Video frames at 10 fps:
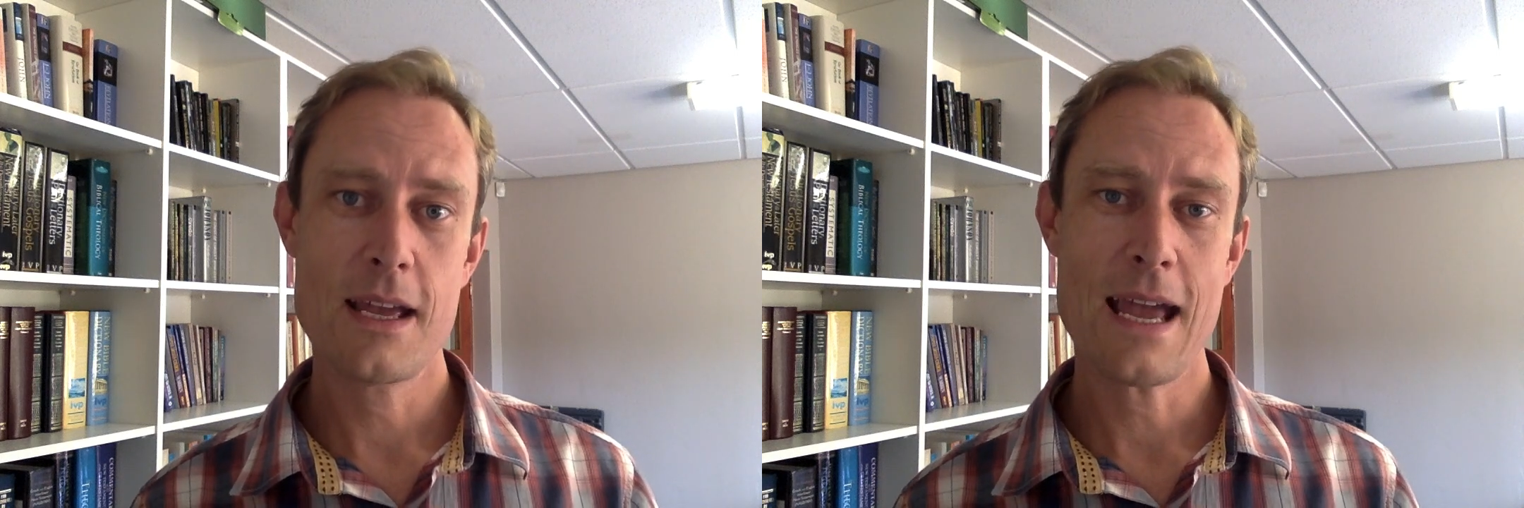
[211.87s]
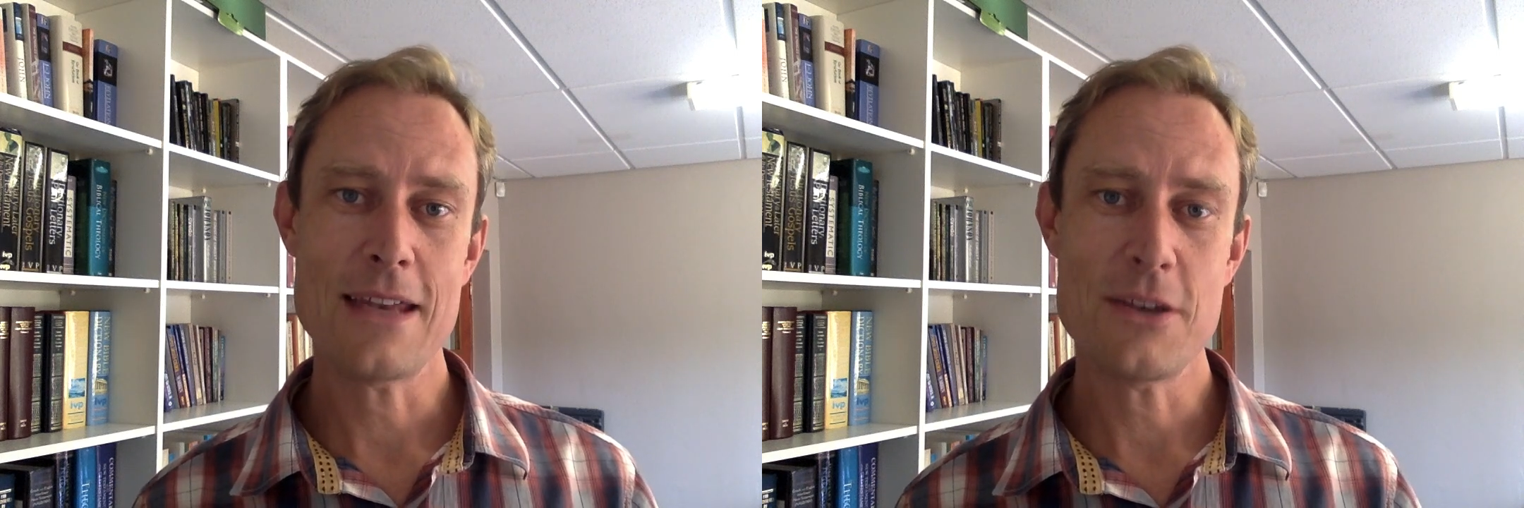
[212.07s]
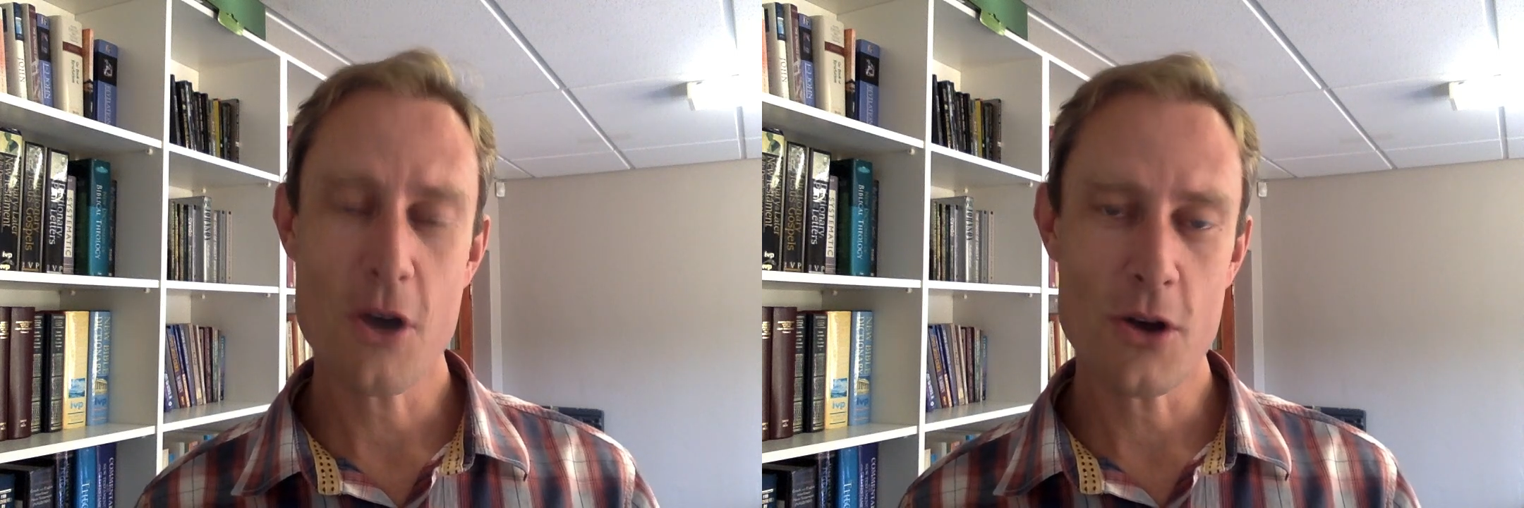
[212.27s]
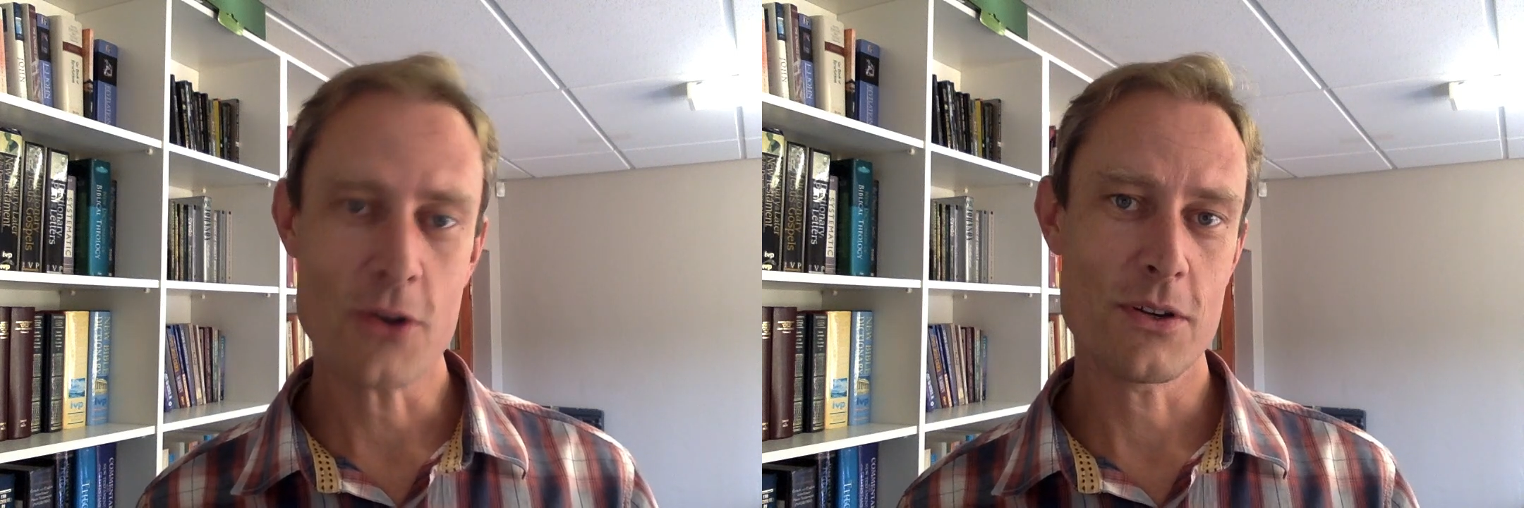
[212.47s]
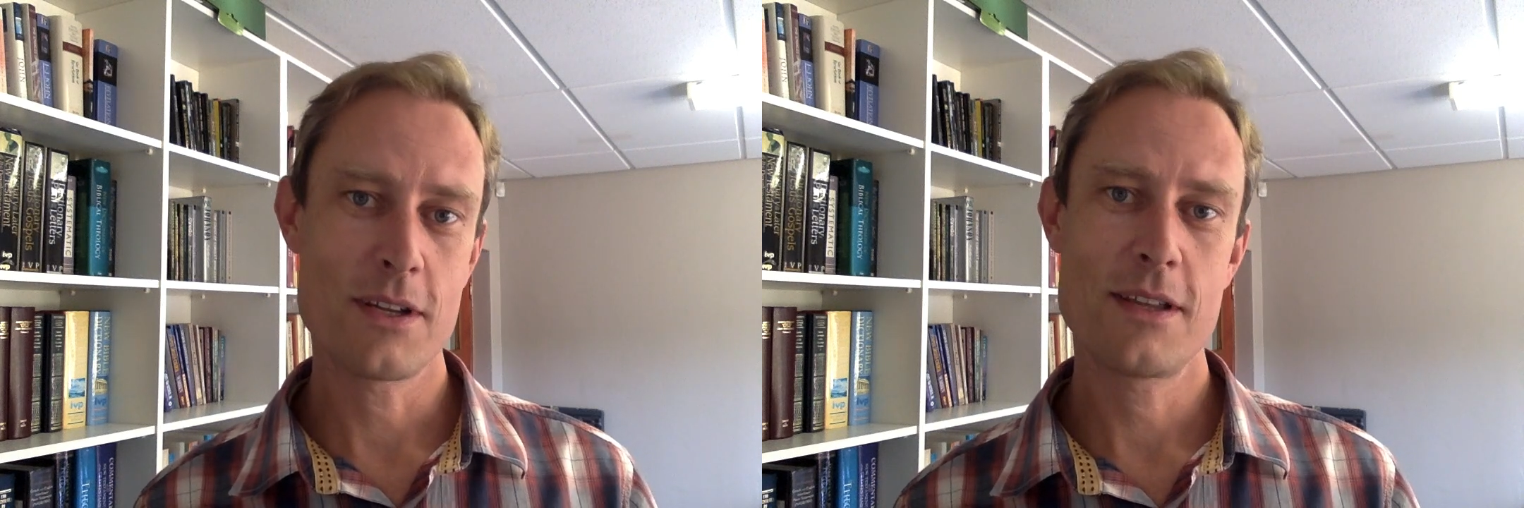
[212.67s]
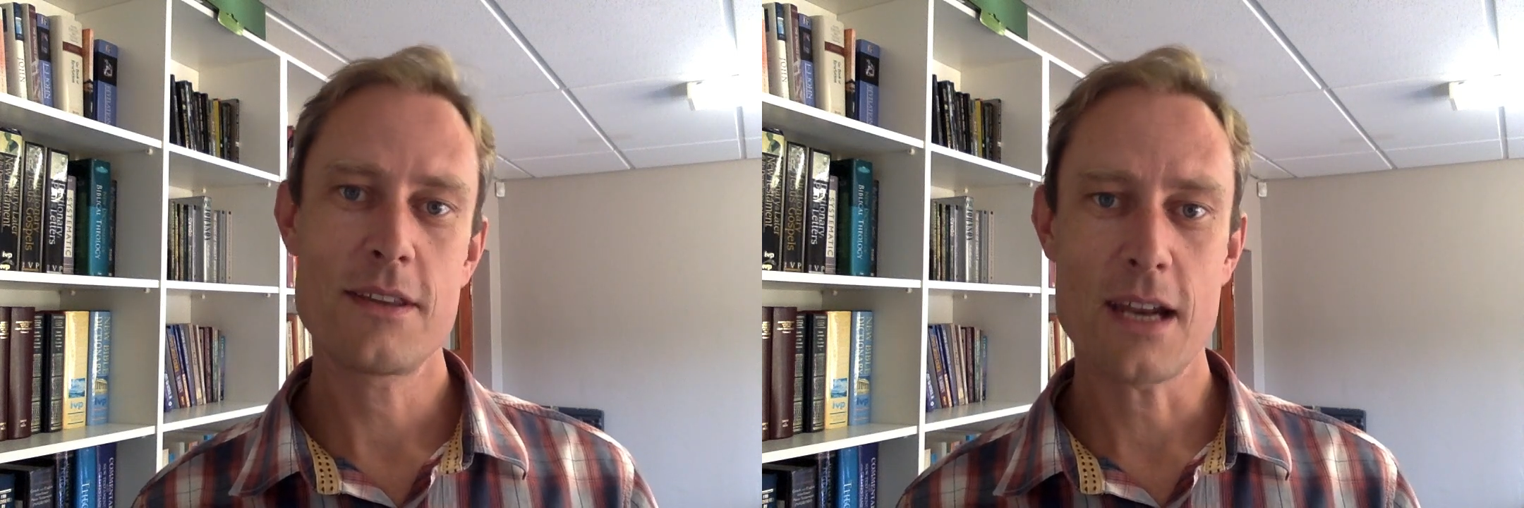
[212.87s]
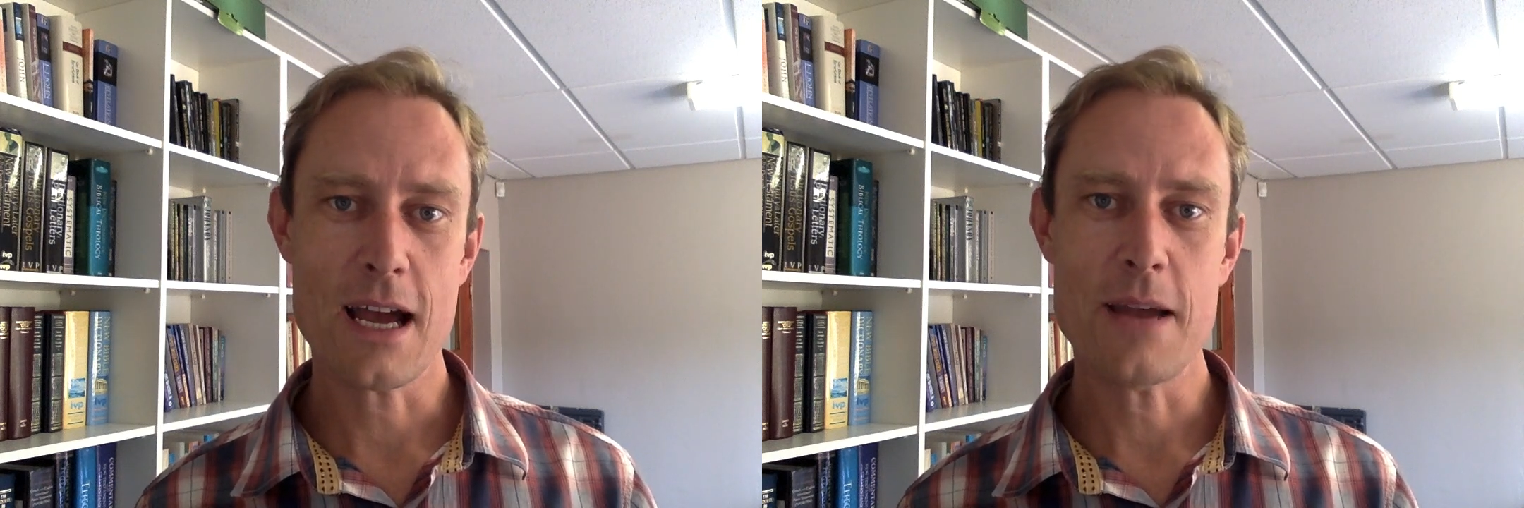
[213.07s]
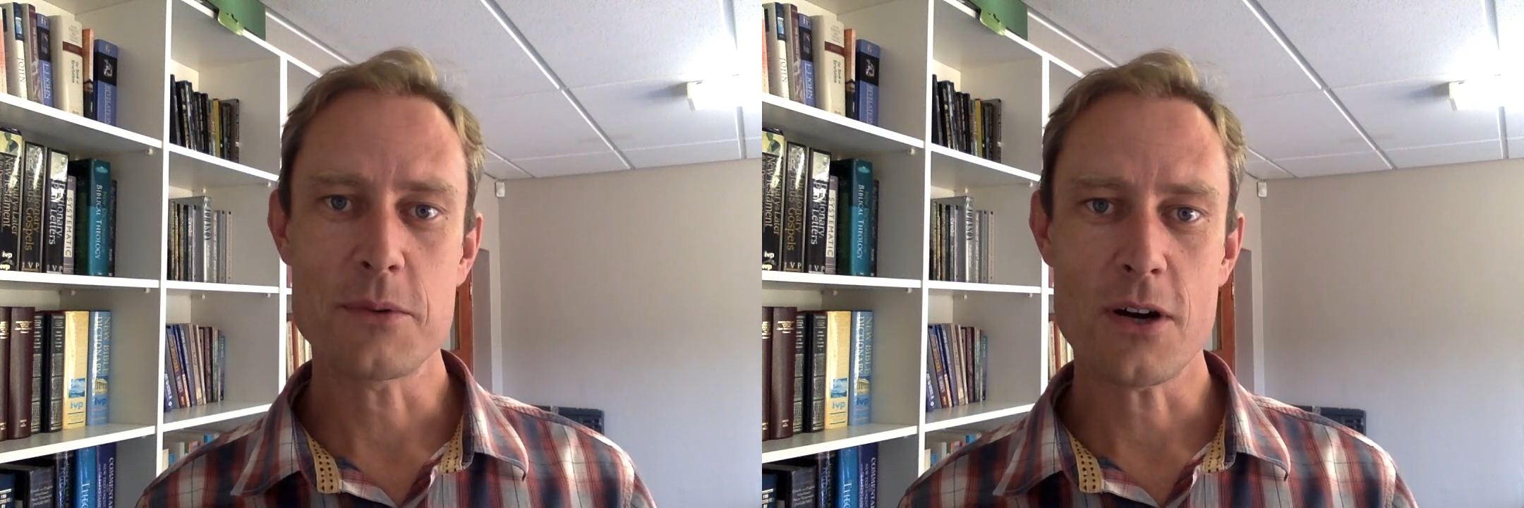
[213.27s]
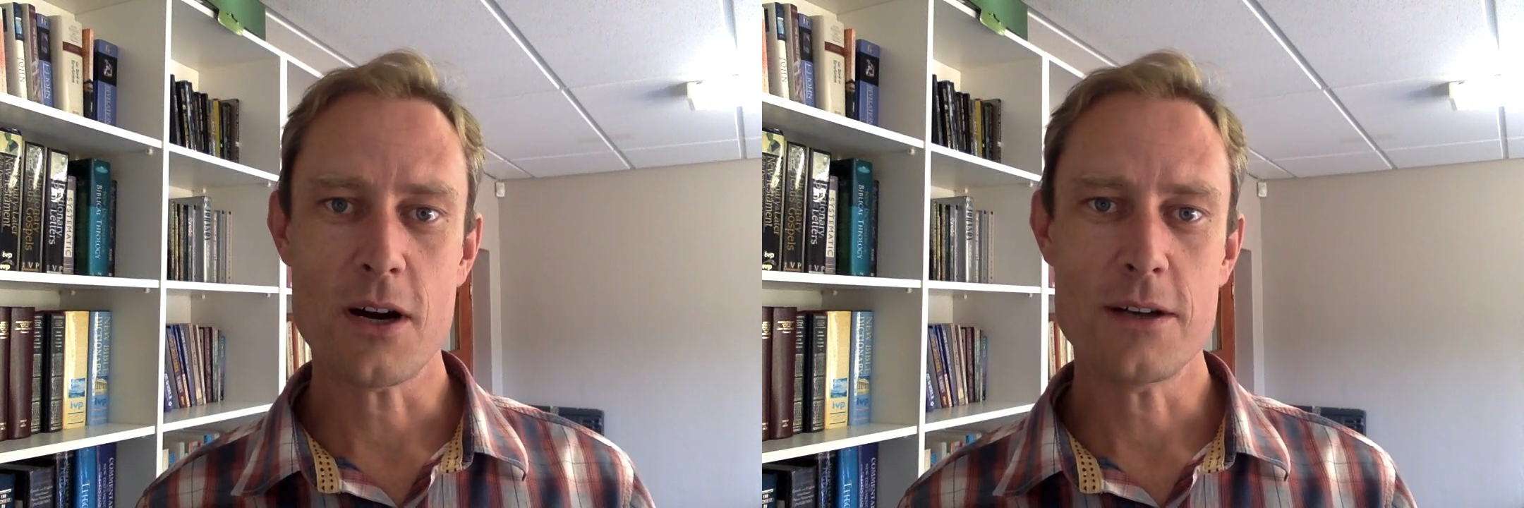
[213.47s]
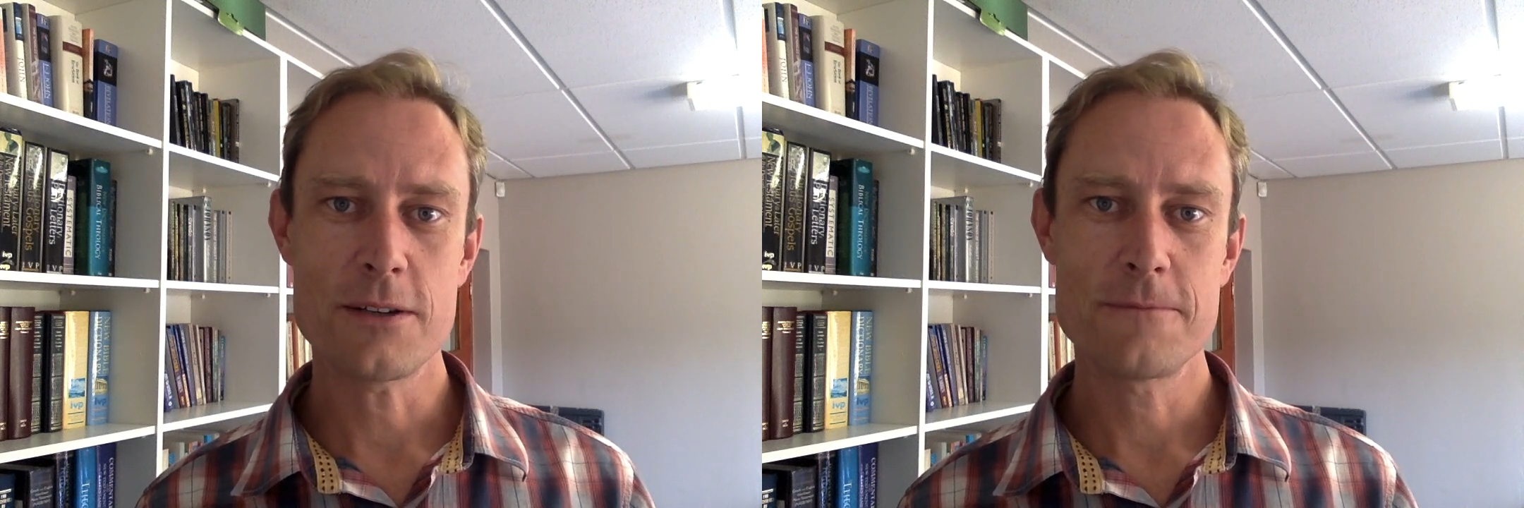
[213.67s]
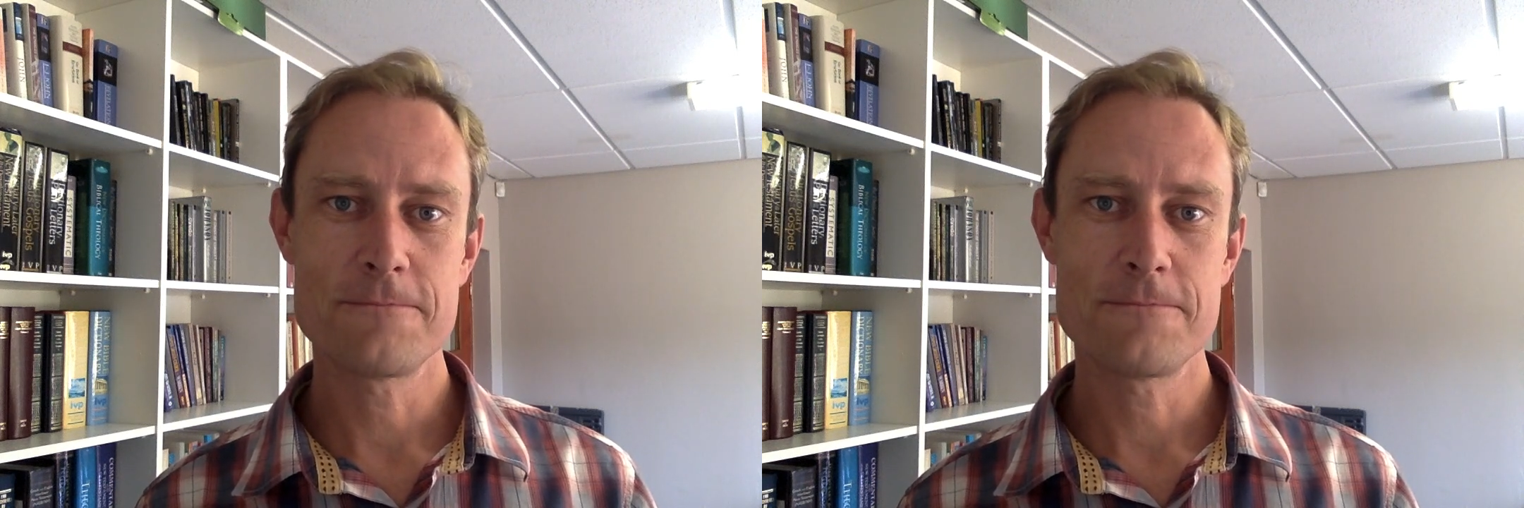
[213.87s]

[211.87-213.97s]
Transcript: and know that I am God.